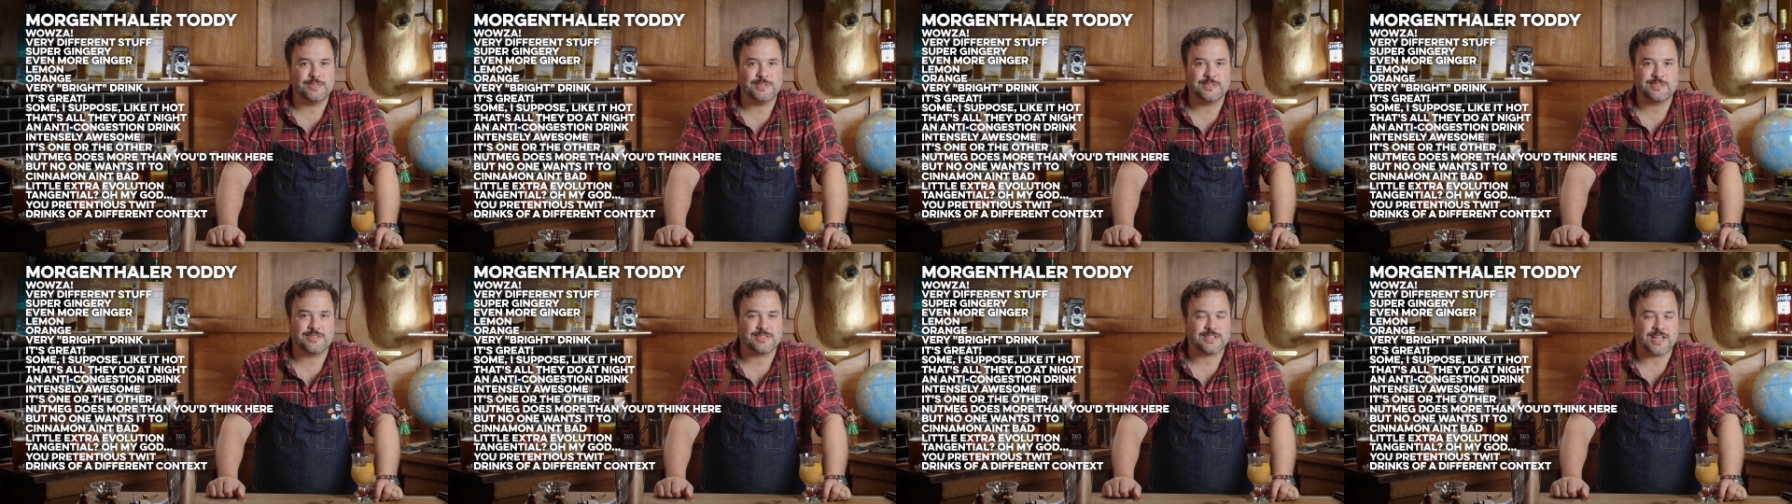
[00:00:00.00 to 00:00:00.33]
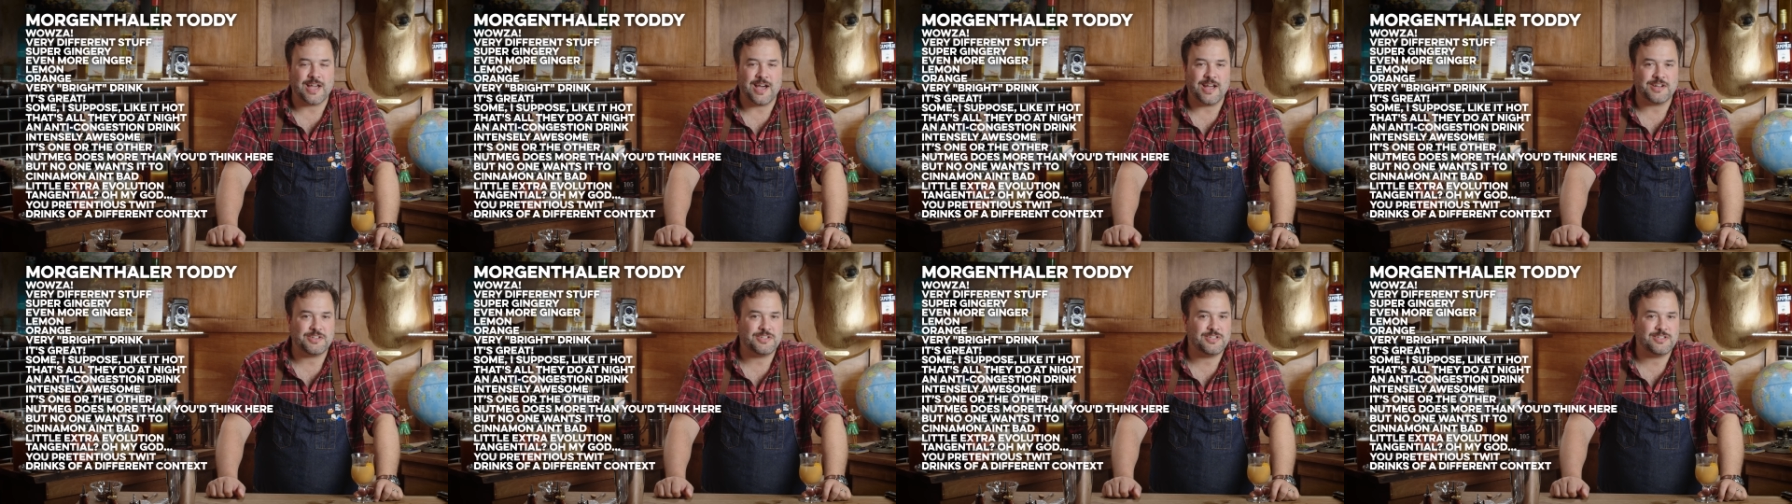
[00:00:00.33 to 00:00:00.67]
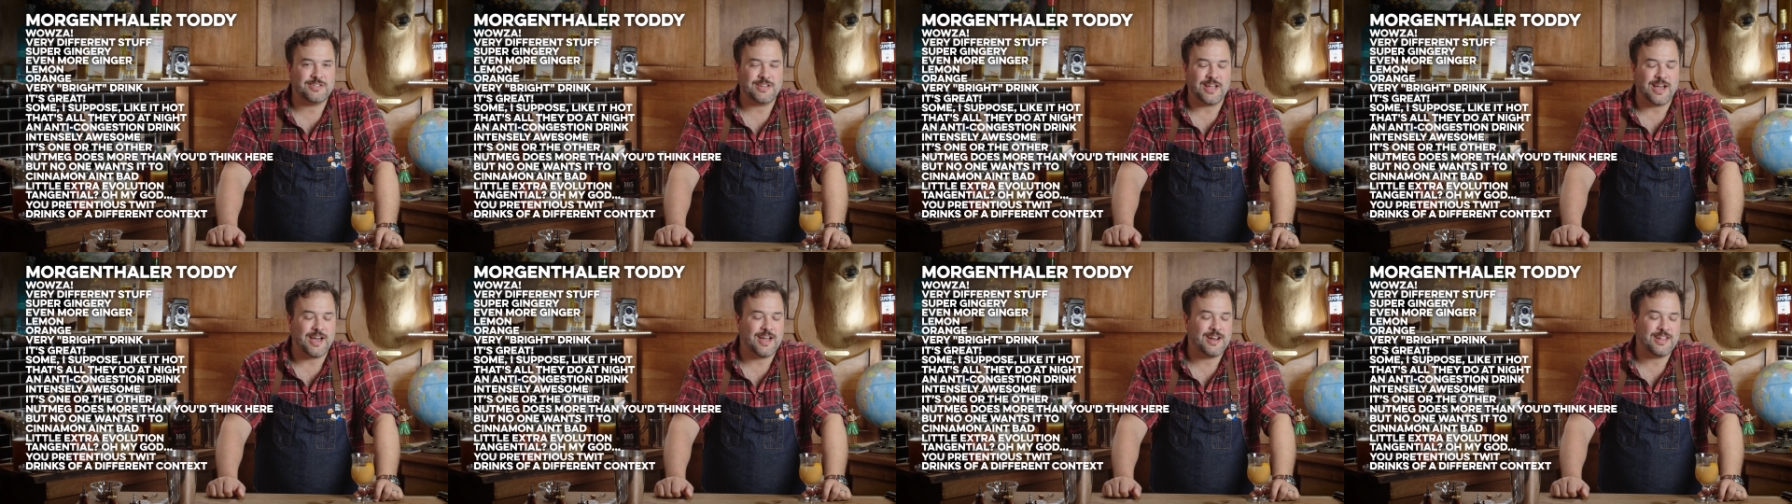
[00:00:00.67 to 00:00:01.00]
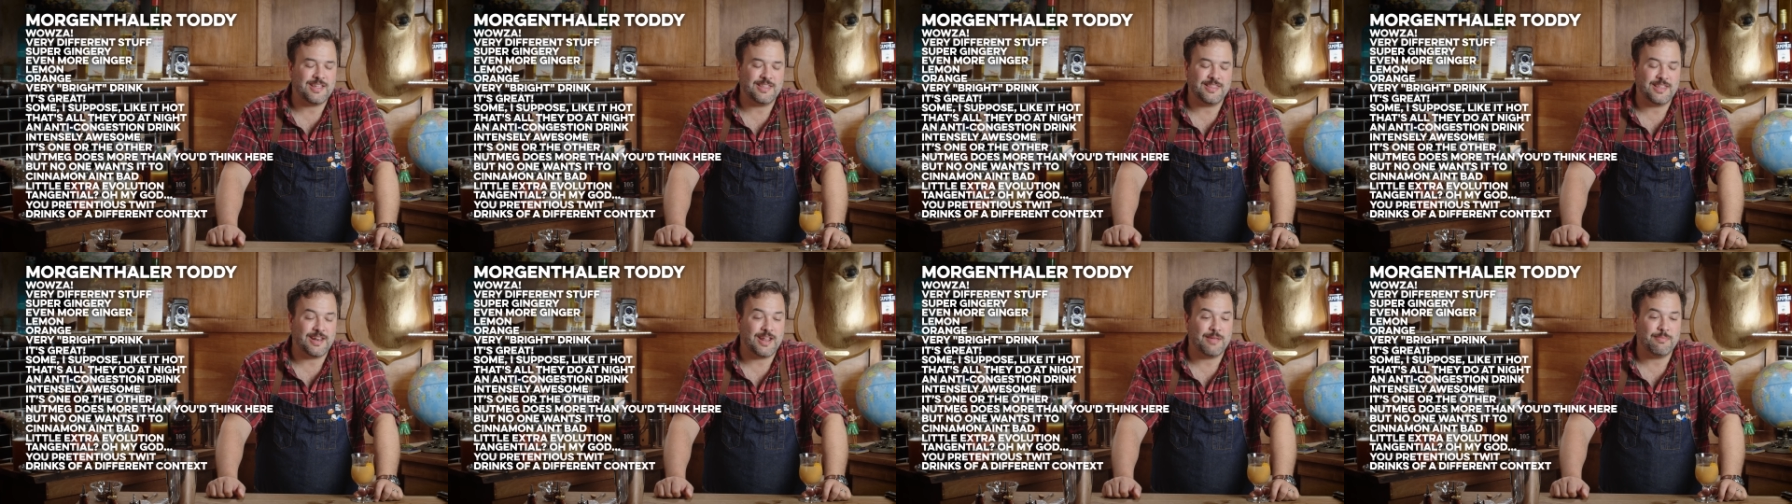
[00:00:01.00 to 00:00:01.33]
scotch
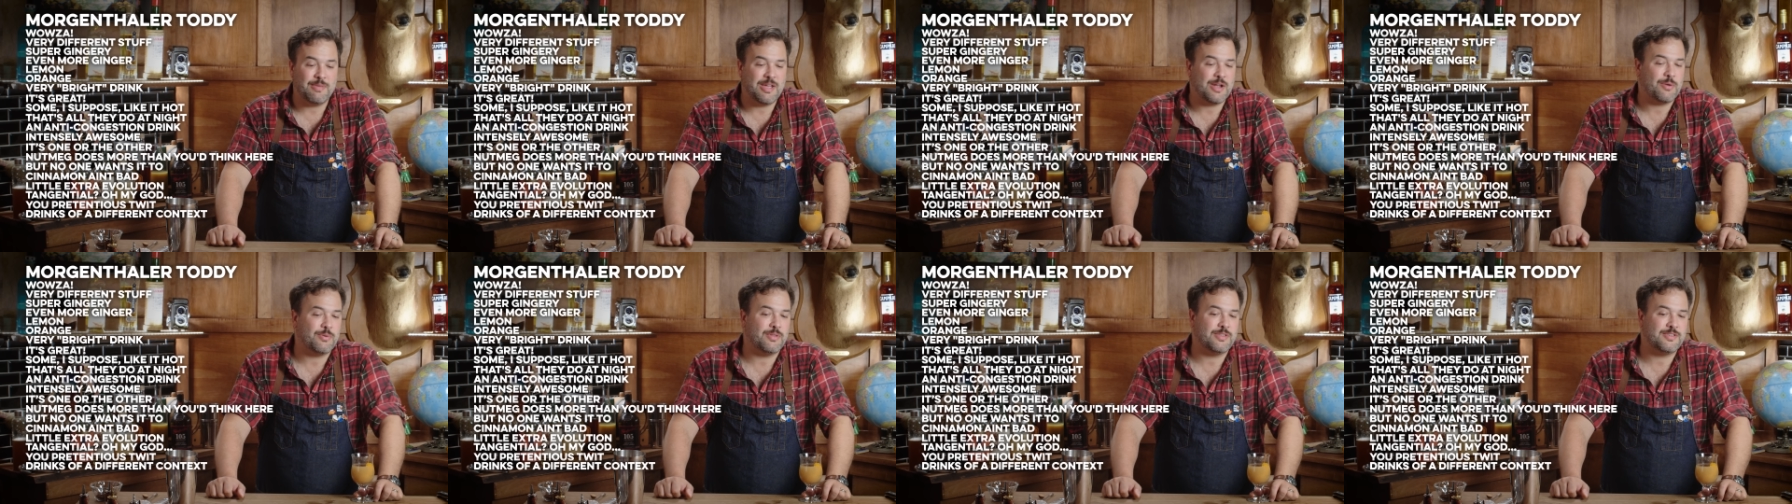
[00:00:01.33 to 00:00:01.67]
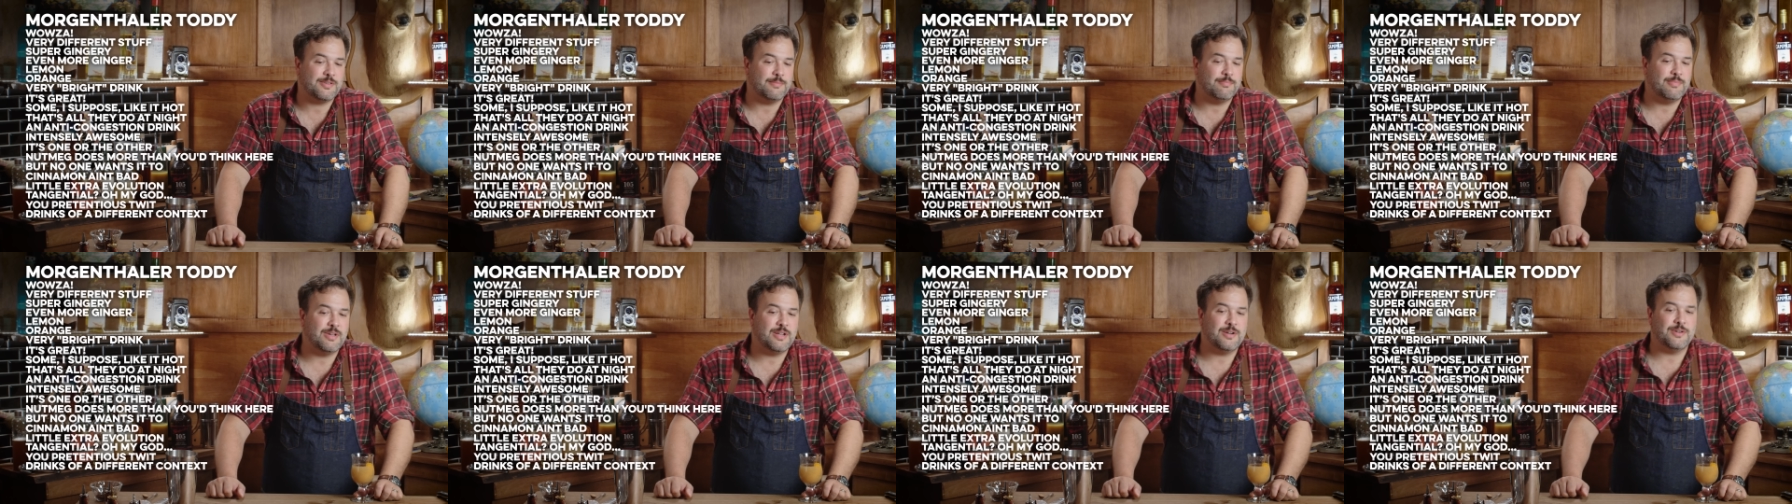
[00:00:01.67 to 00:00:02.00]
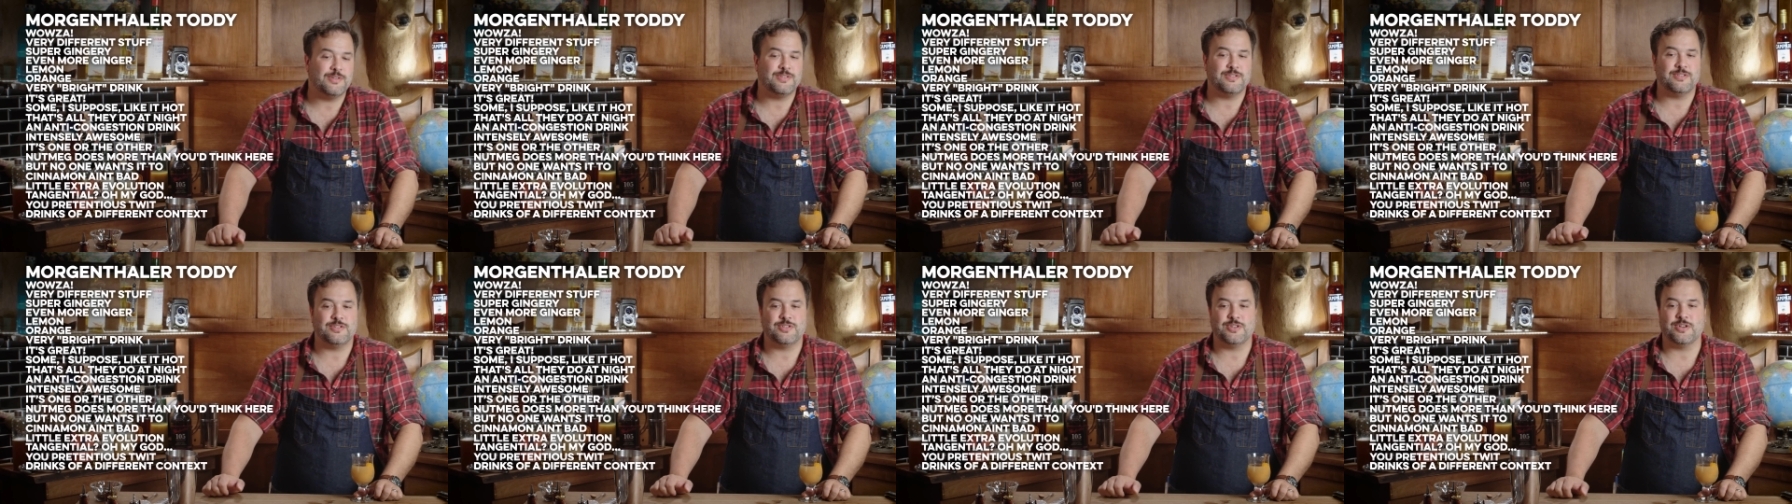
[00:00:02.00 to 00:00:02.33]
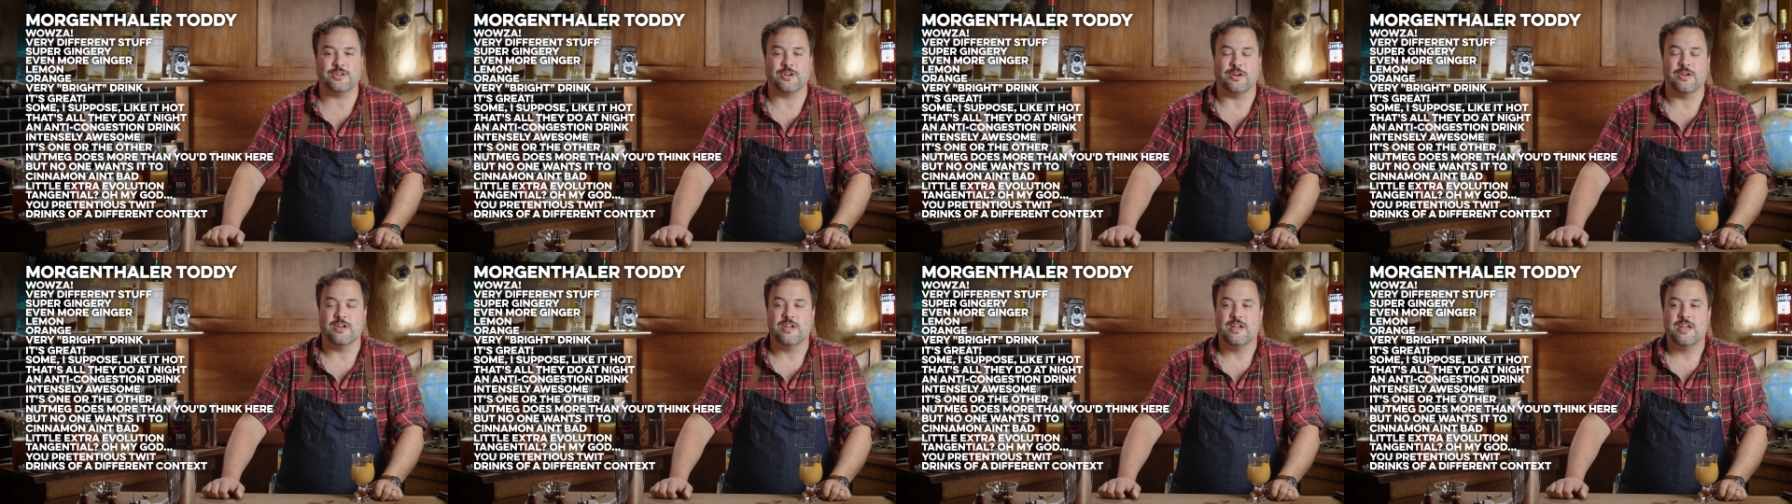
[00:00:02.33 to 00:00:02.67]
toddy that I make with some bitters and
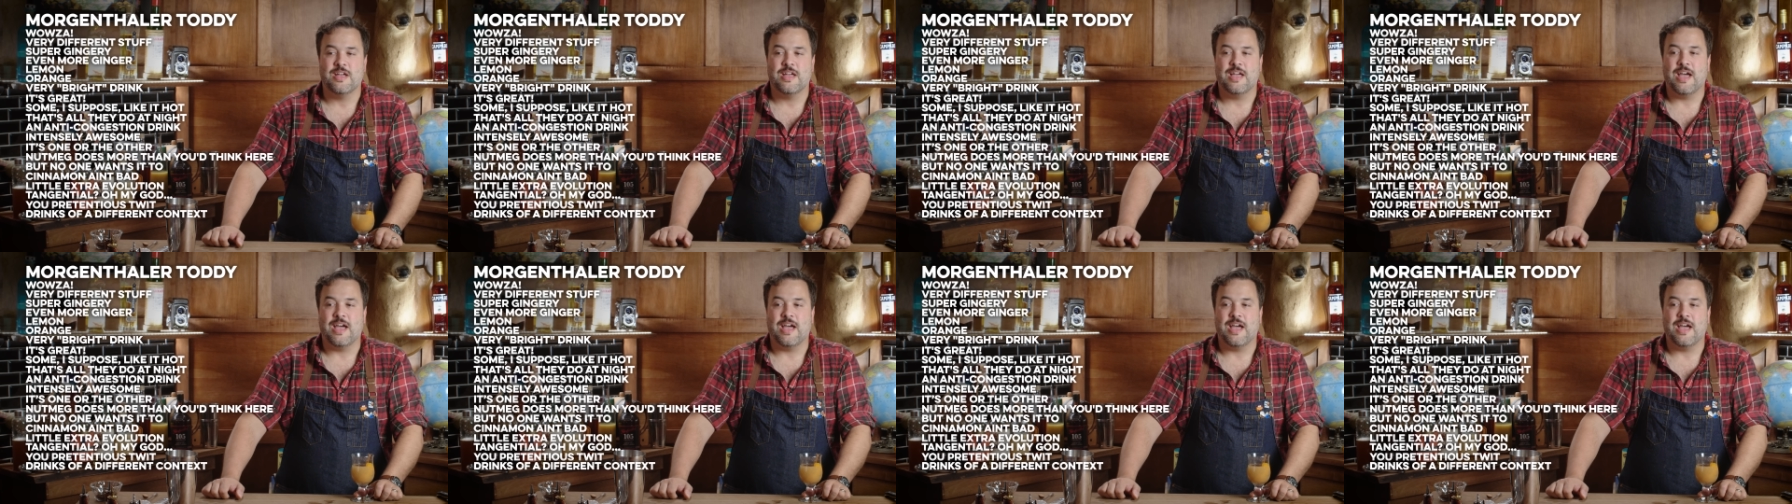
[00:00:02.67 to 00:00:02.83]
sugar.